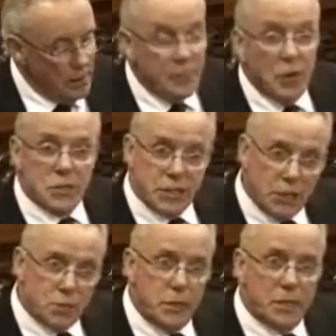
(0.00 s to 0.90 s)
Forest
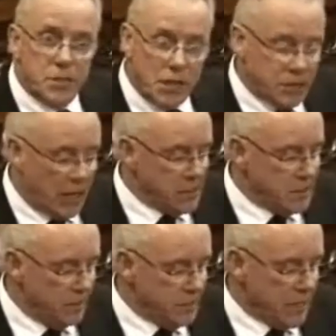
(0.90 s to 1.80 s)
Industry
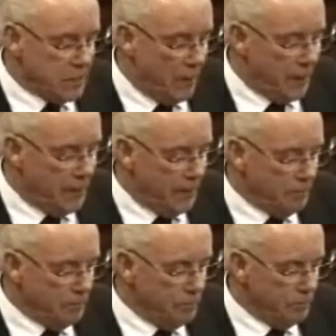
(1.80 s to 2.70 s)
Association of Tasmania,
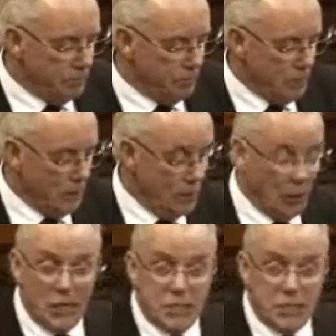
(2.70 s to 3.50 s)
but not